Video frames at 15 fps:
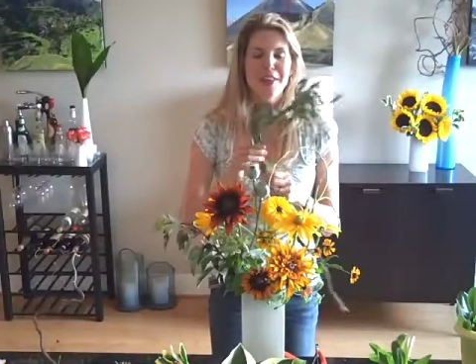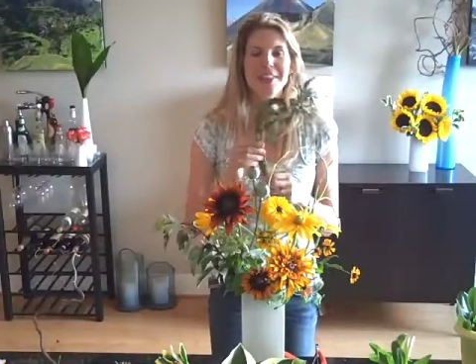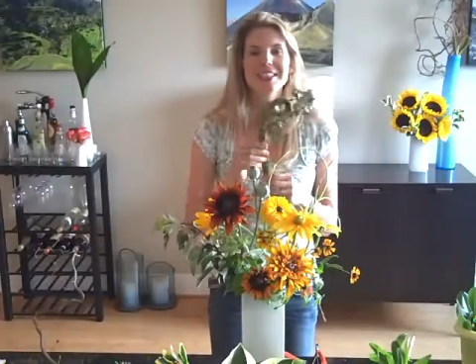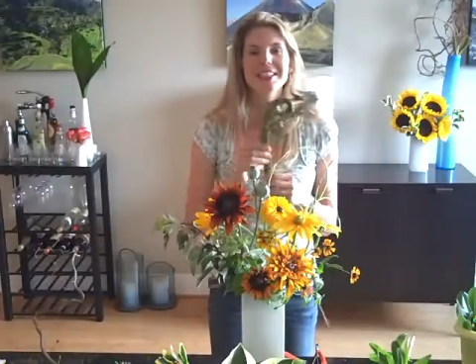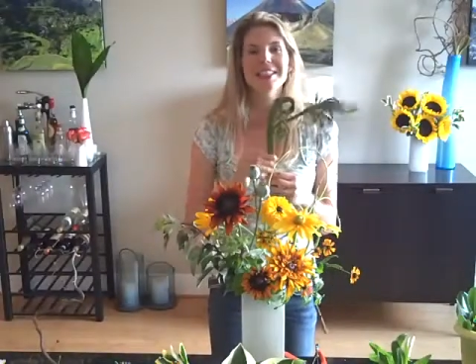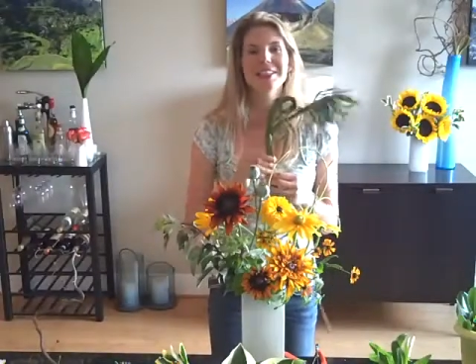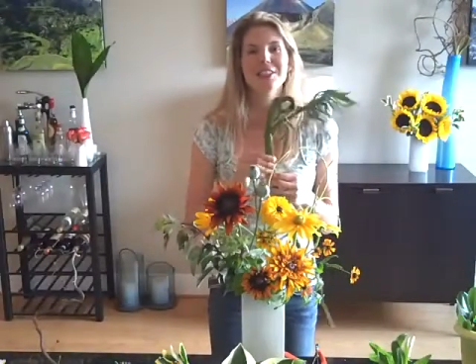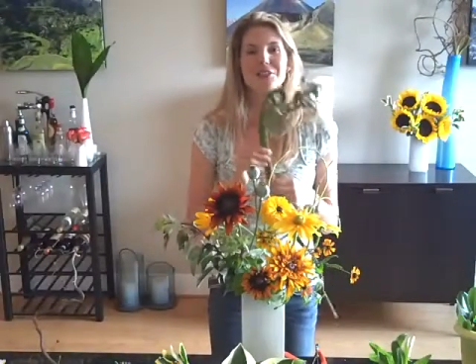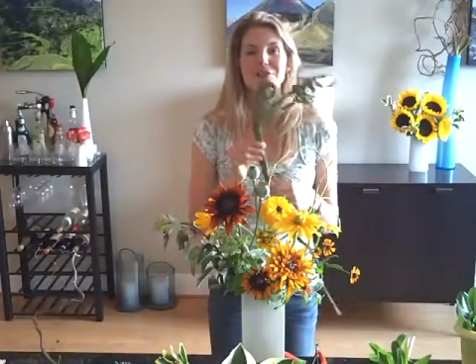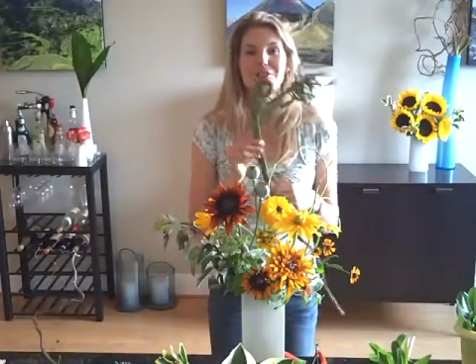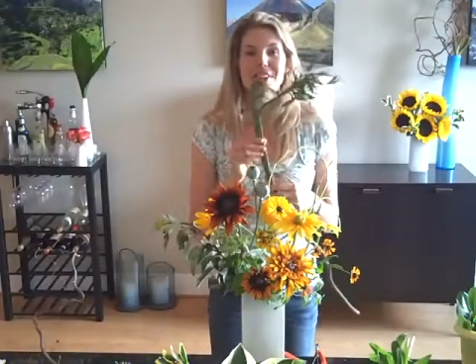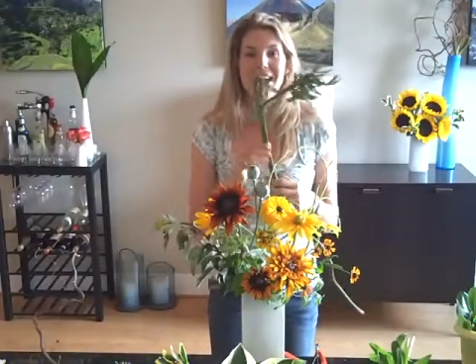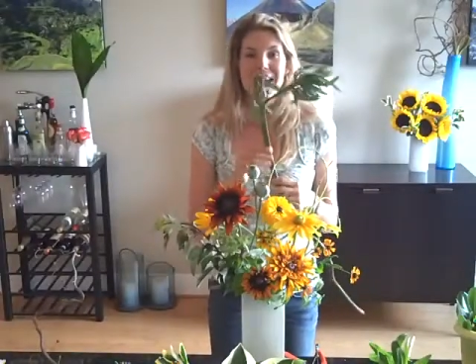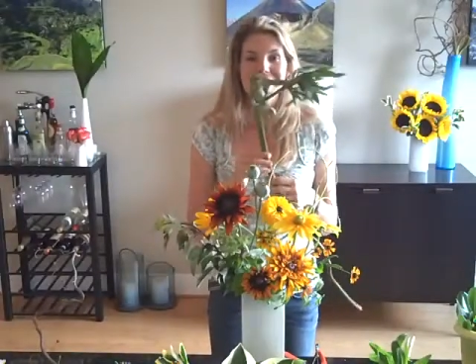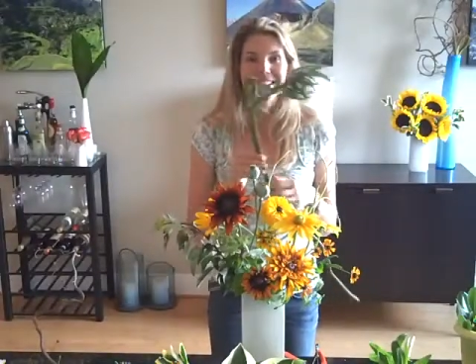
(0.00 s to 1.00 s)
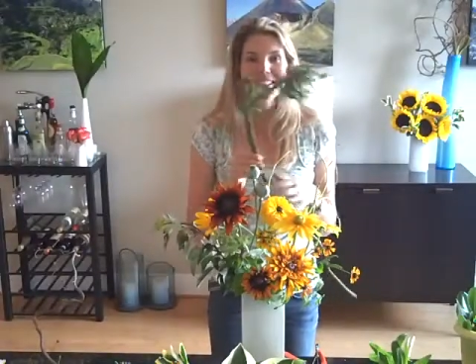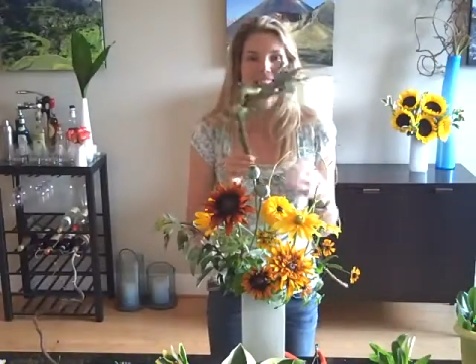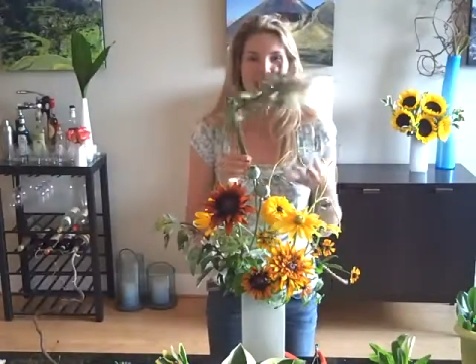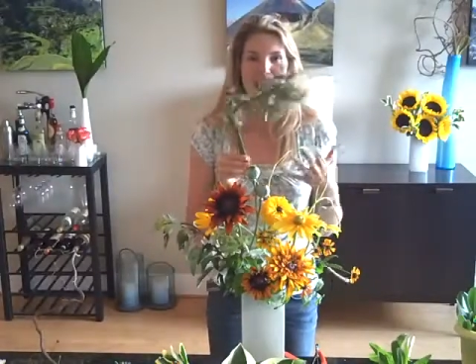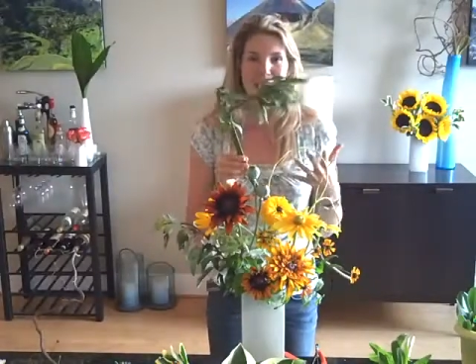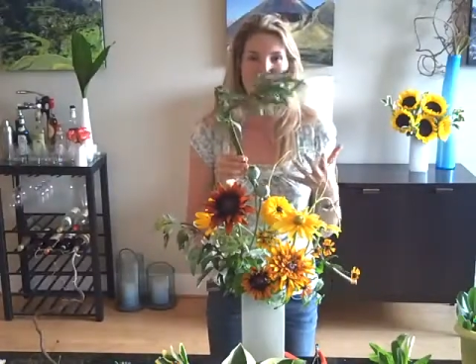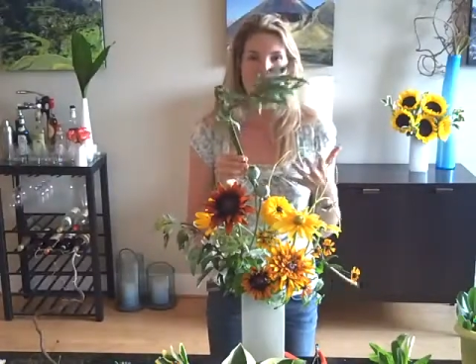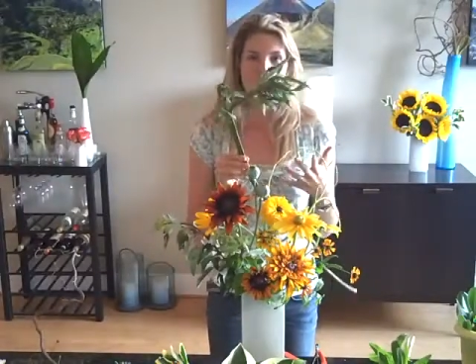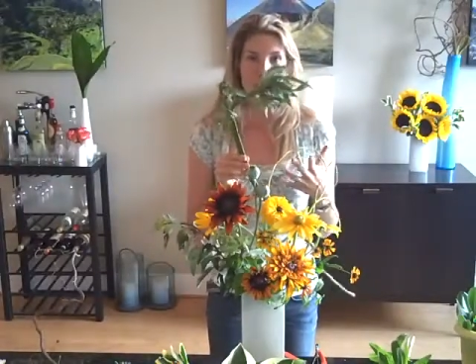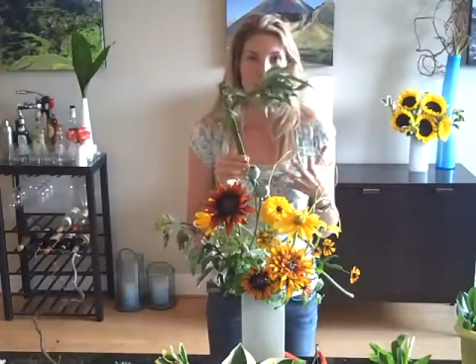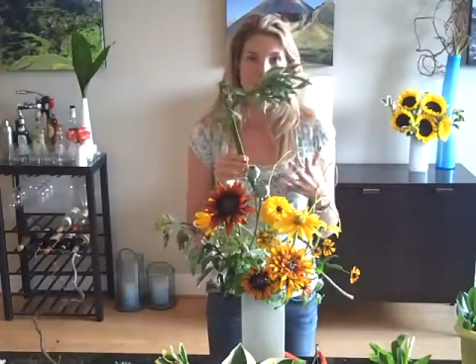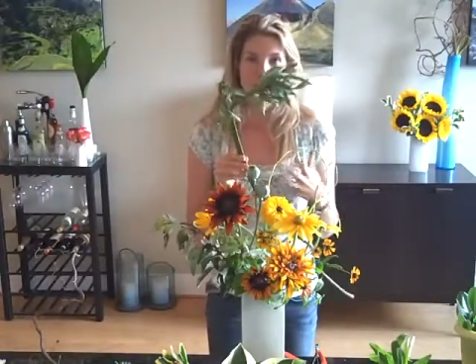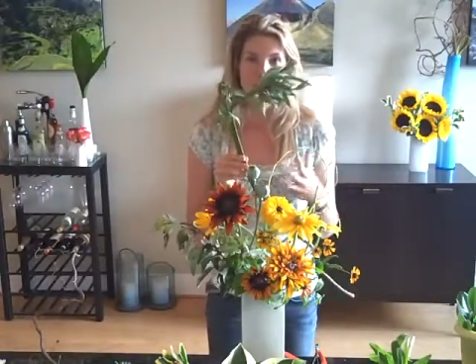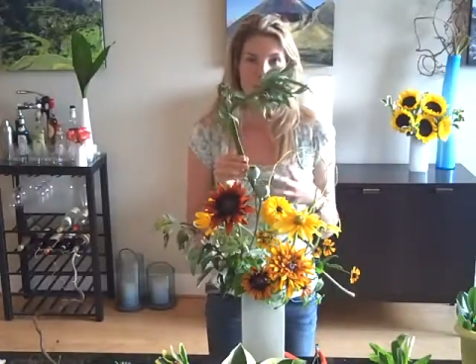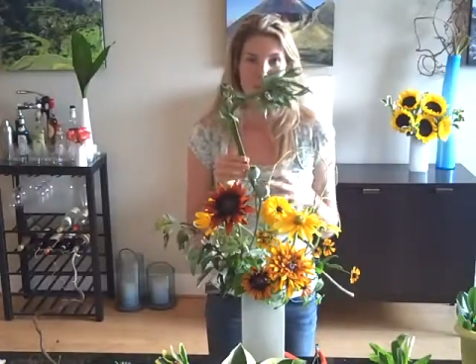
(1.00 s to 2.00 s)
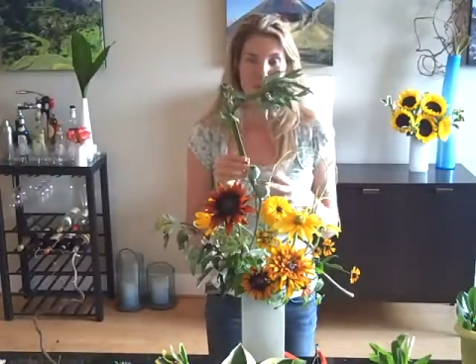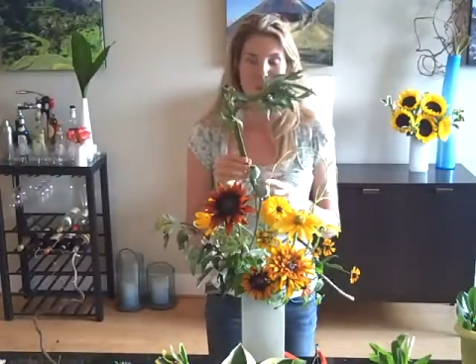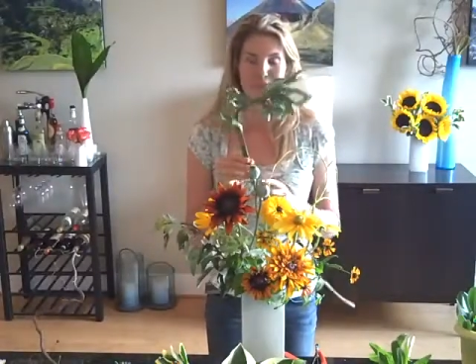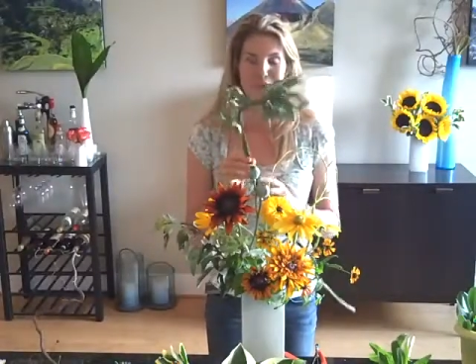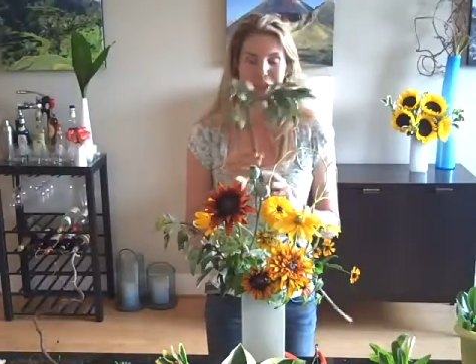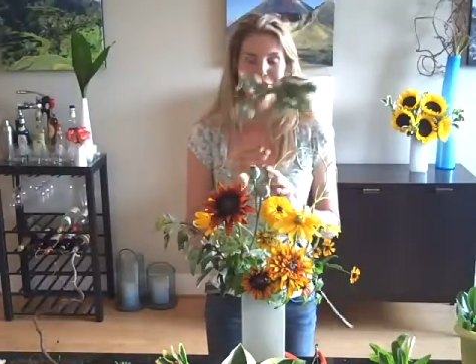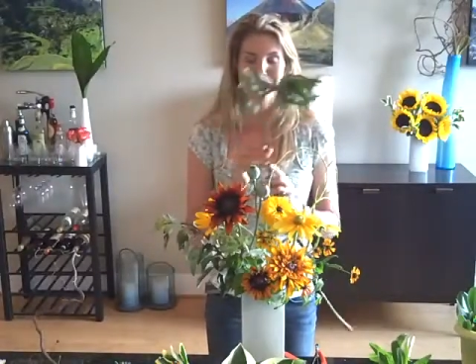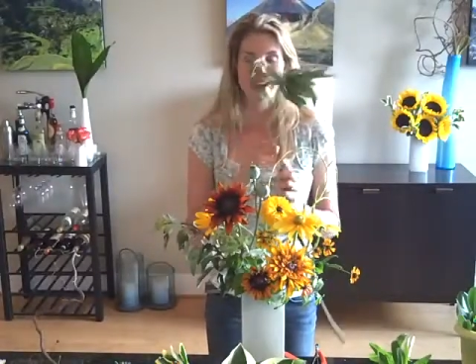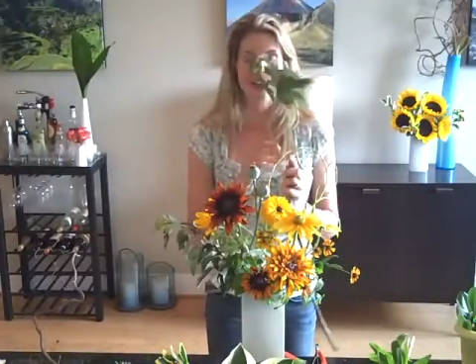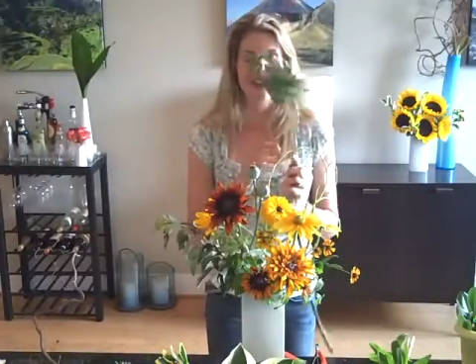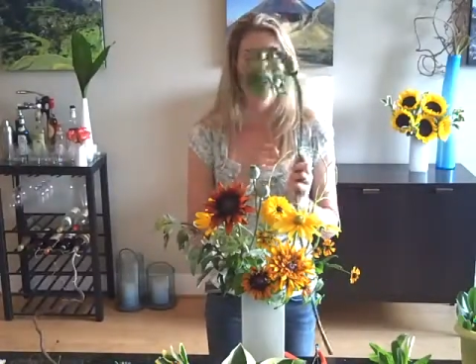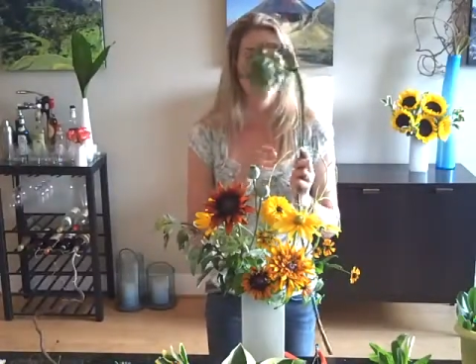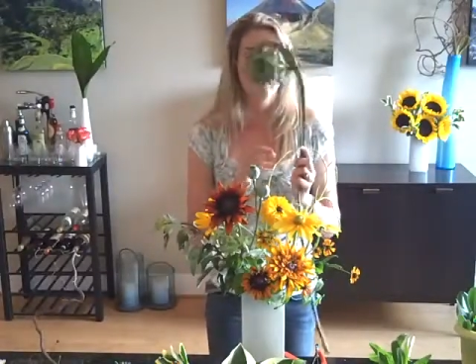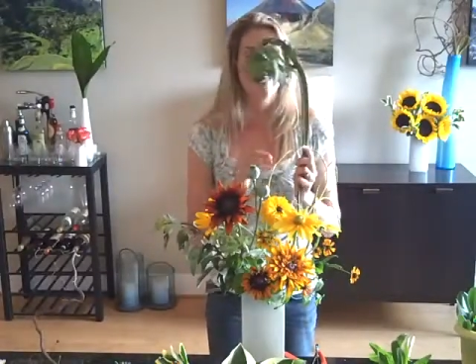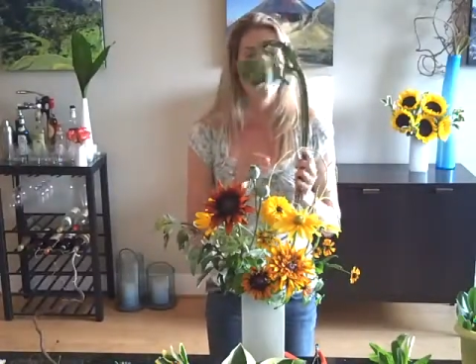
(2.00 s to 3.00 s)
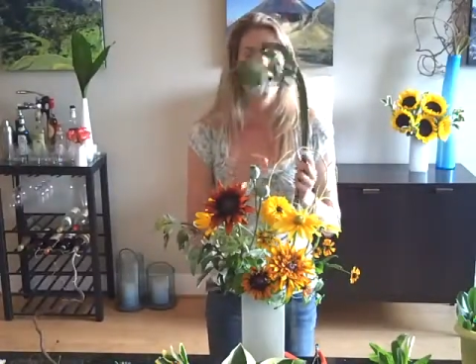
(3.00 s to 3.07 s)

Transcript: This is fantail willow, okay?